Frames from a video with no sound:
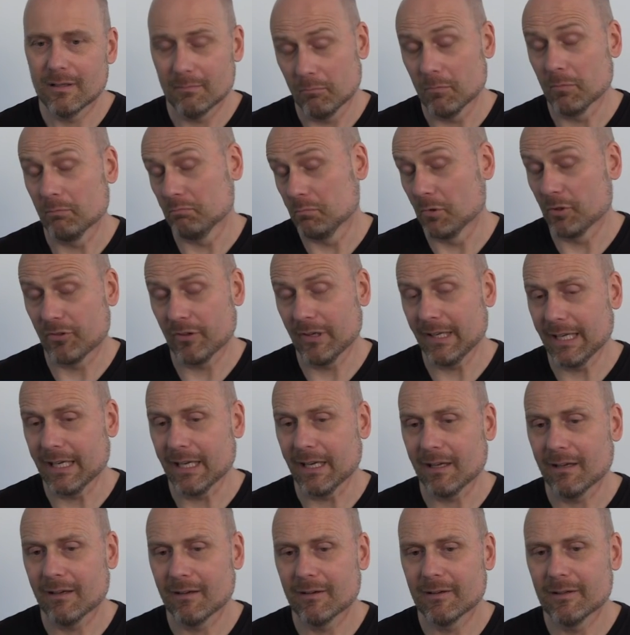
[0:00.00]

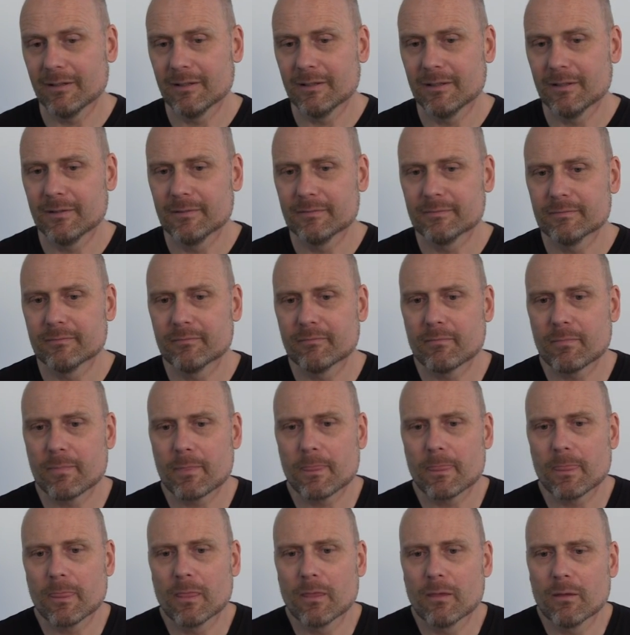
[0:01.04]
Mussolini.
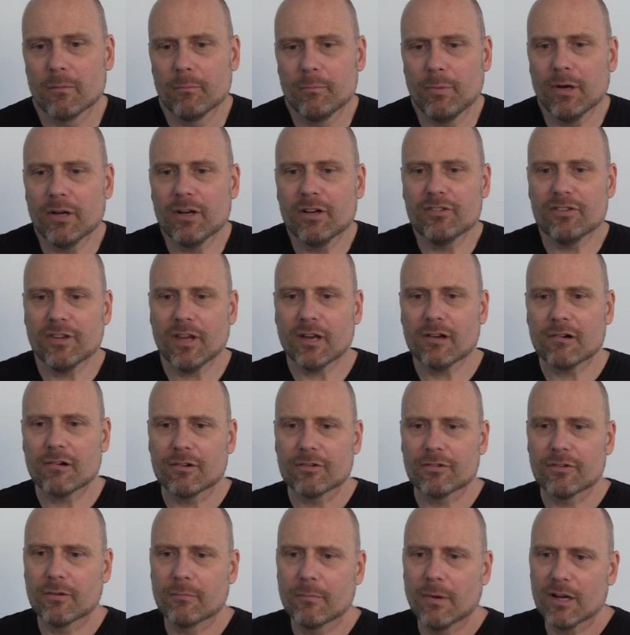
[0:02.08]
Bernie
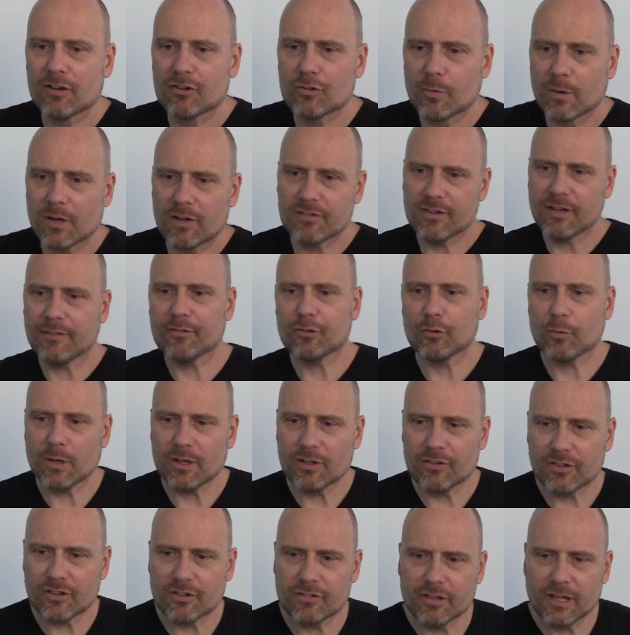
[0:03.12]
Sanders on March 27,
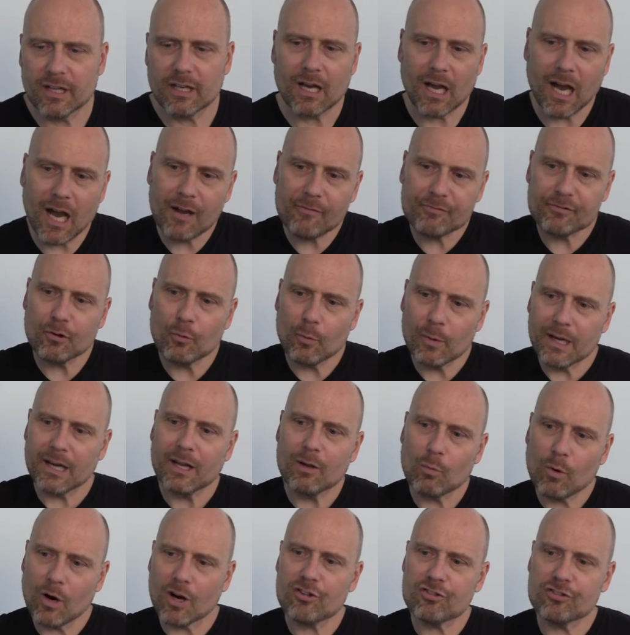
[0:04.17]
2016, after
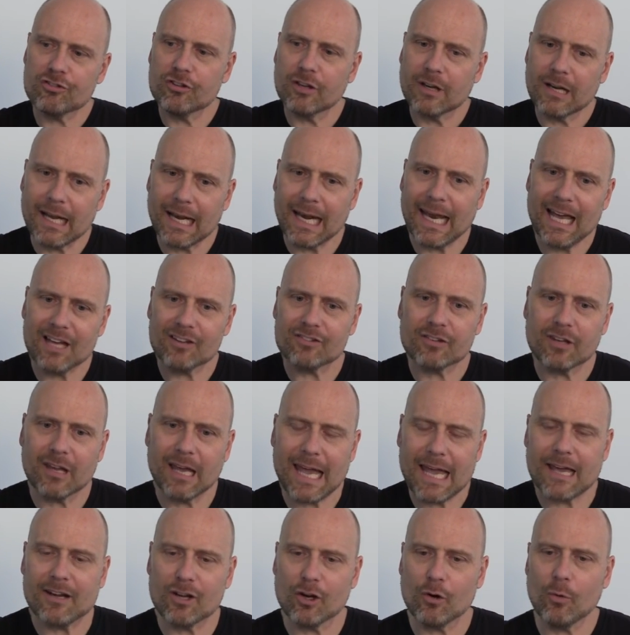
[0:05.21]
winning Washington,
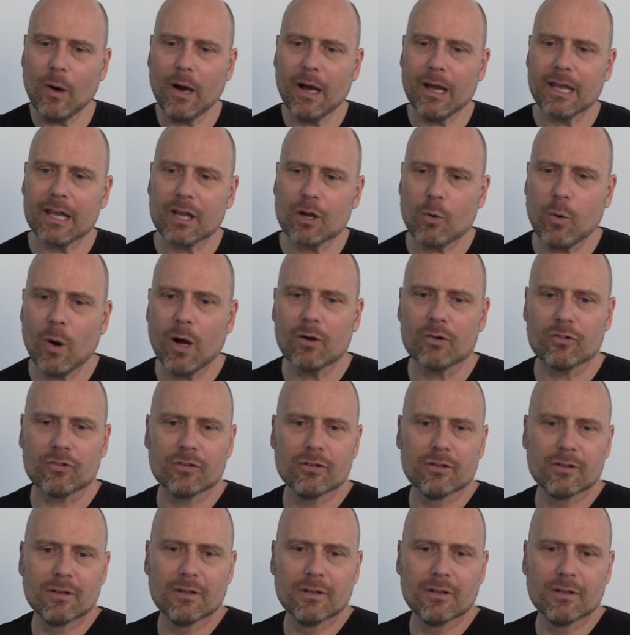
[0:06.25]
Alaska, and Hawaii, quote,